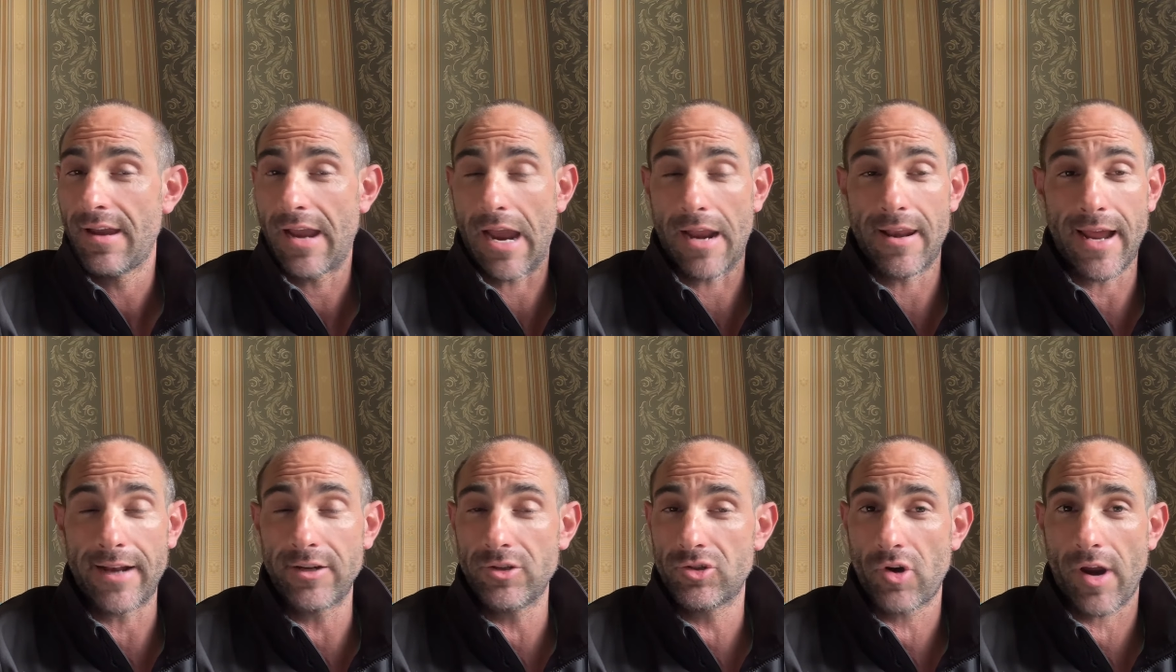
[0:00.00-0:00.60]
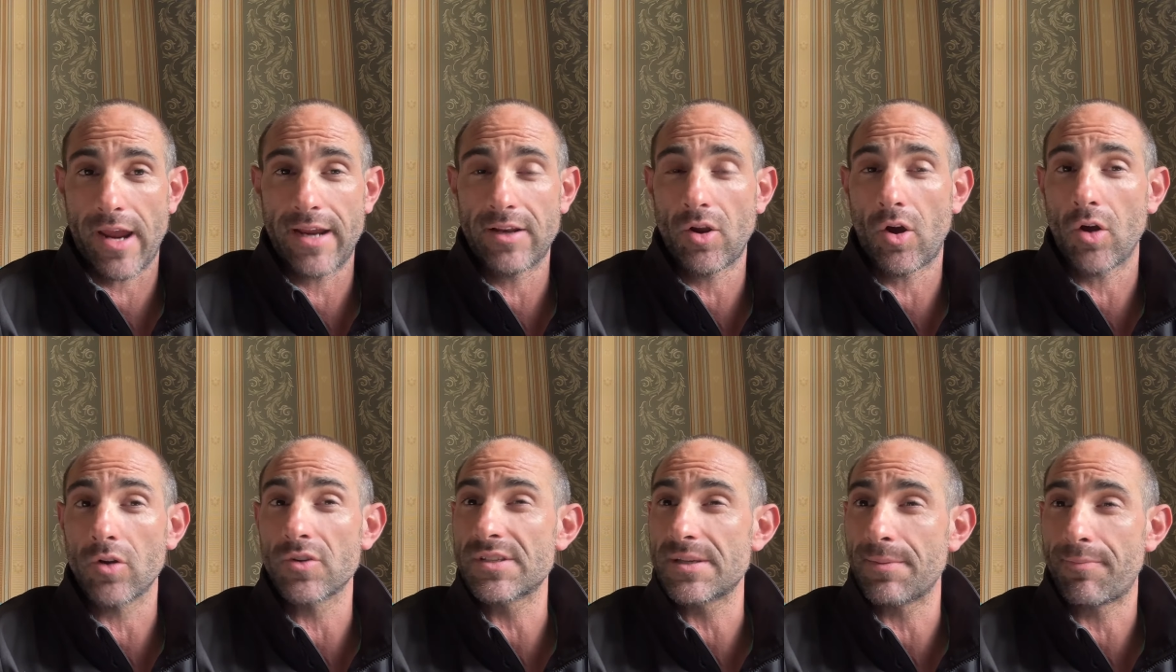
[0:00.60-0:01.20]
and then trained
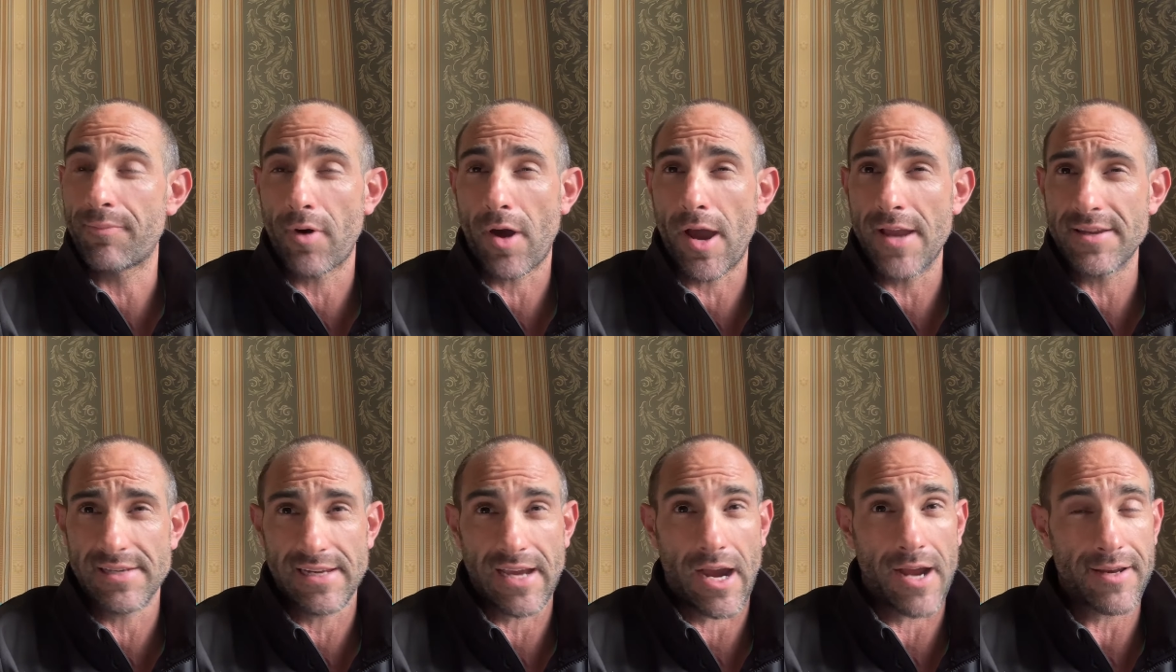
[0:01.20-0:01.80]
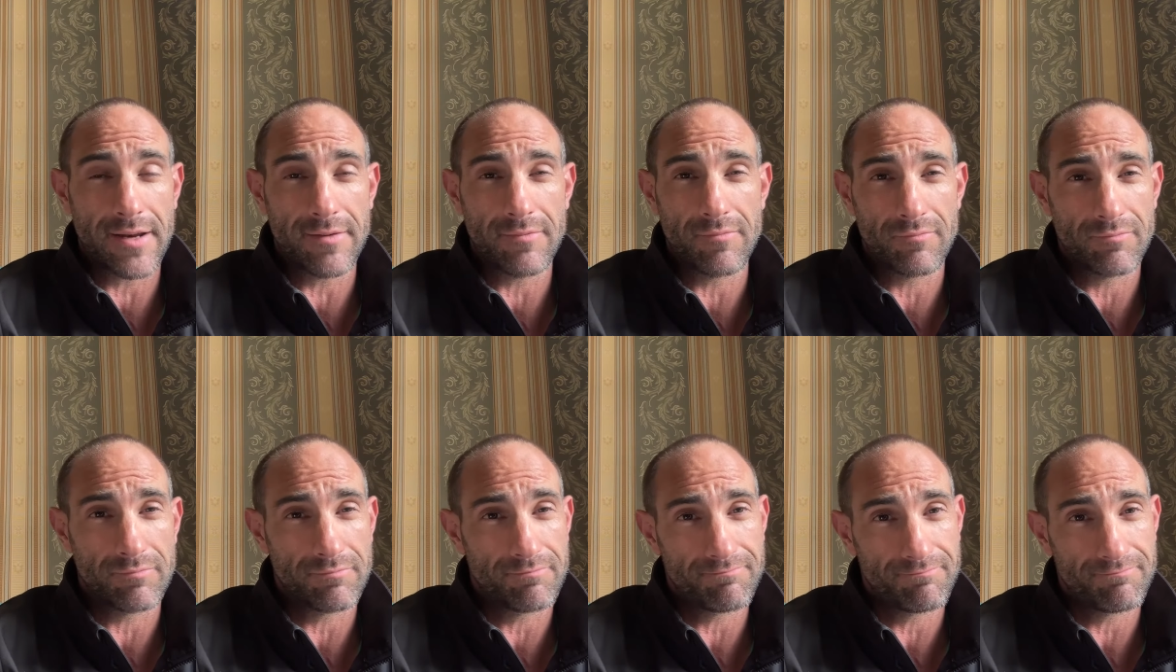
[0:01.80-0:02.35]
on, surprisingly. I didn't